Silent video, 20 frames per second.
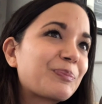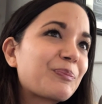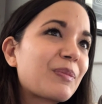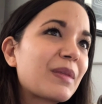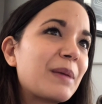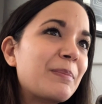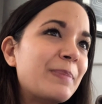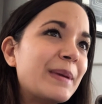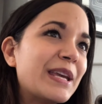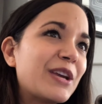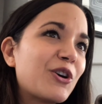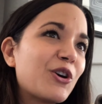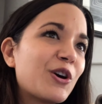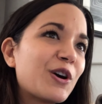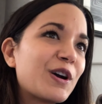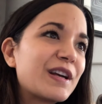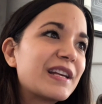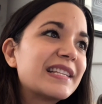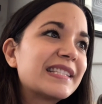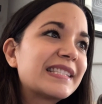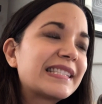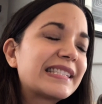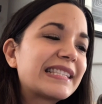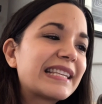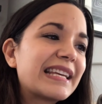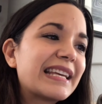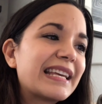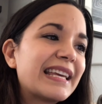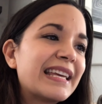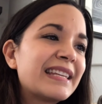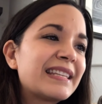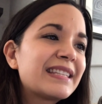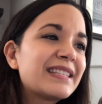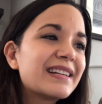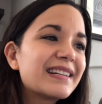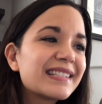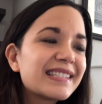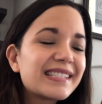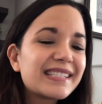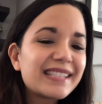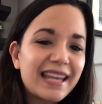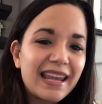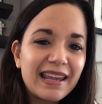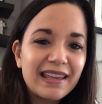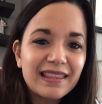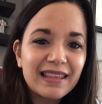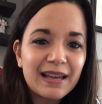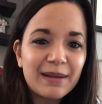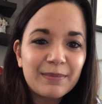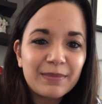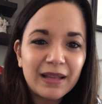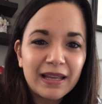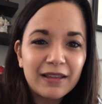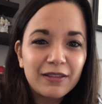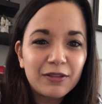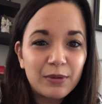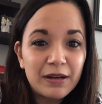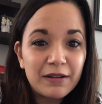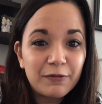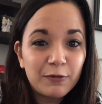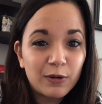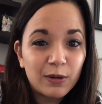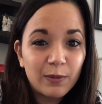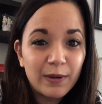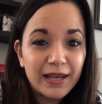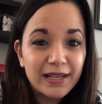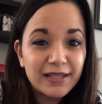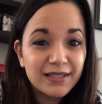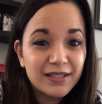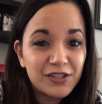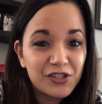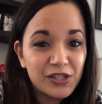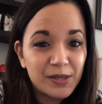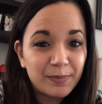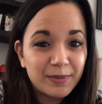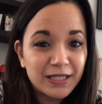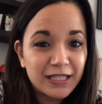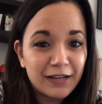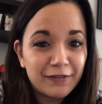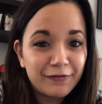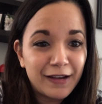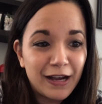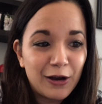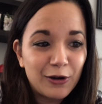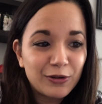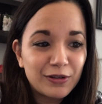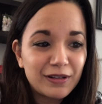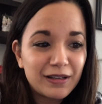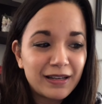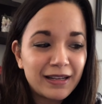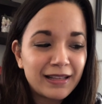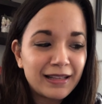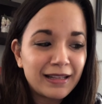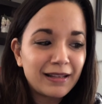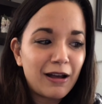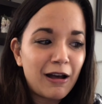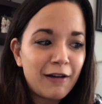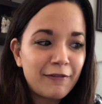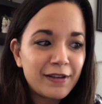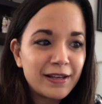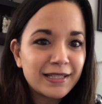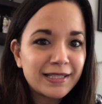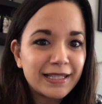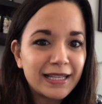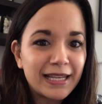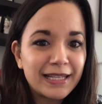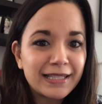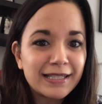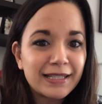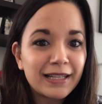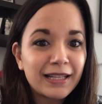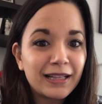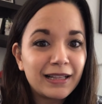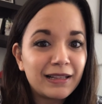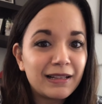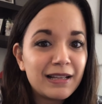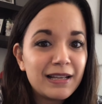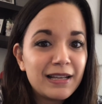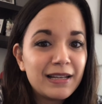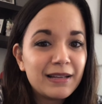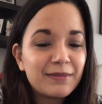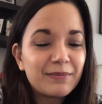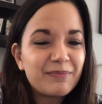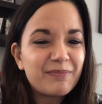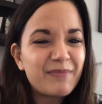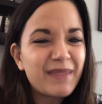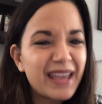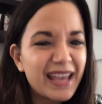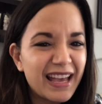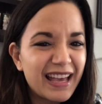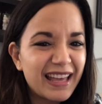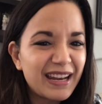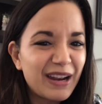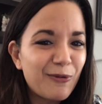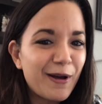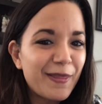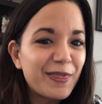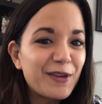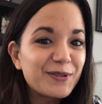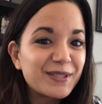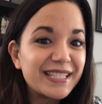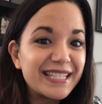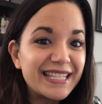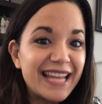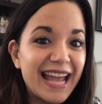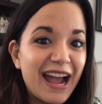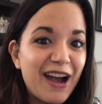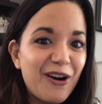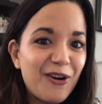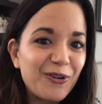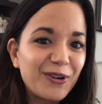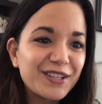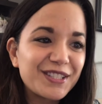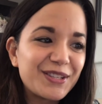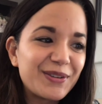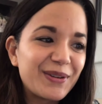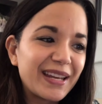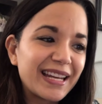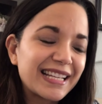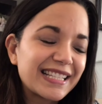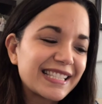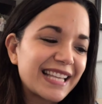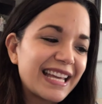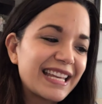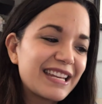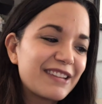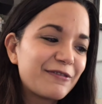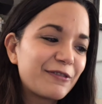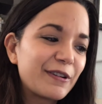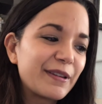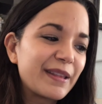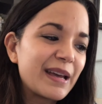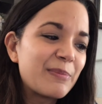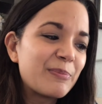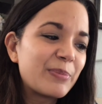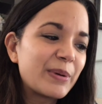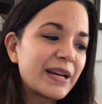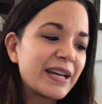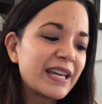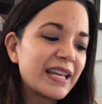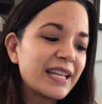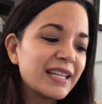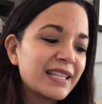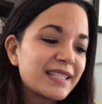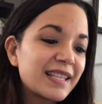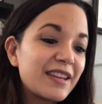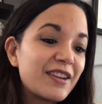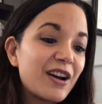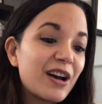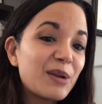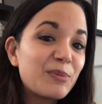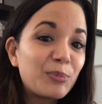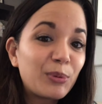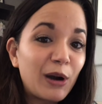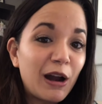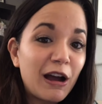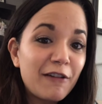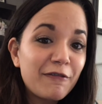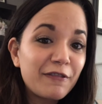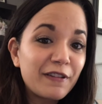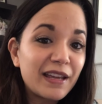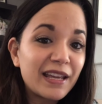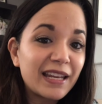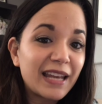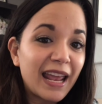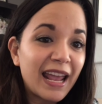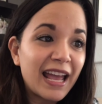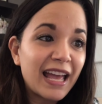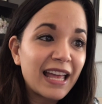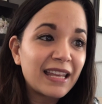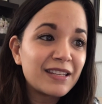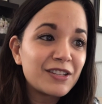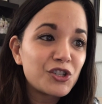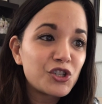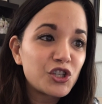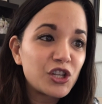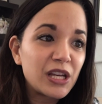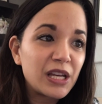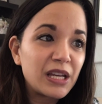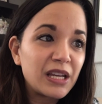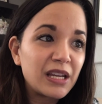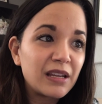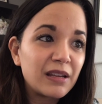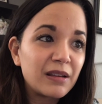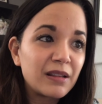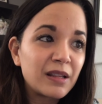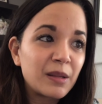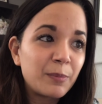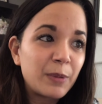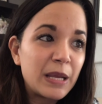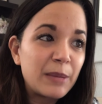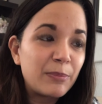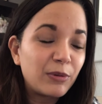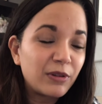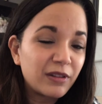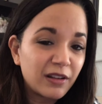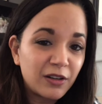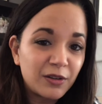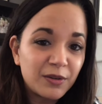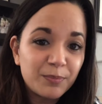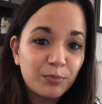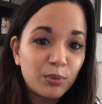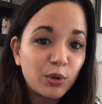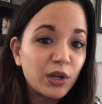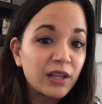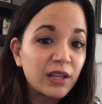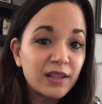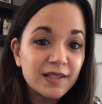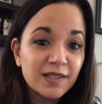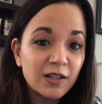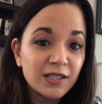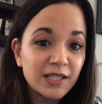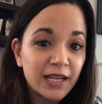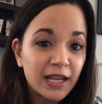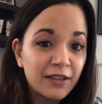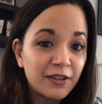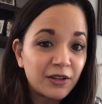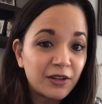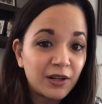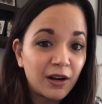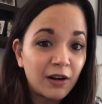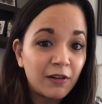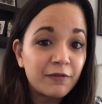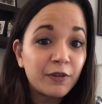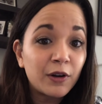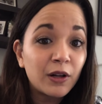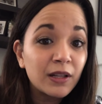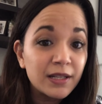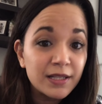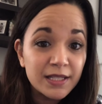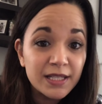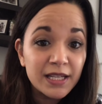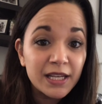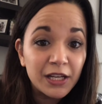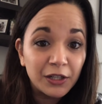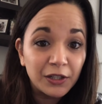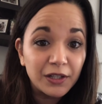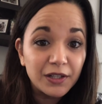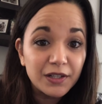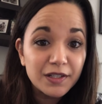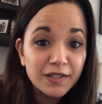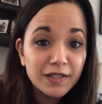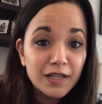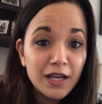because it does take them like 3 to 4 weeks to ship stuff out. Obviously, it's a little, man, I want those now because you get excited for them, but it's a nonprofit, and the people that are putting this all together are volunteers.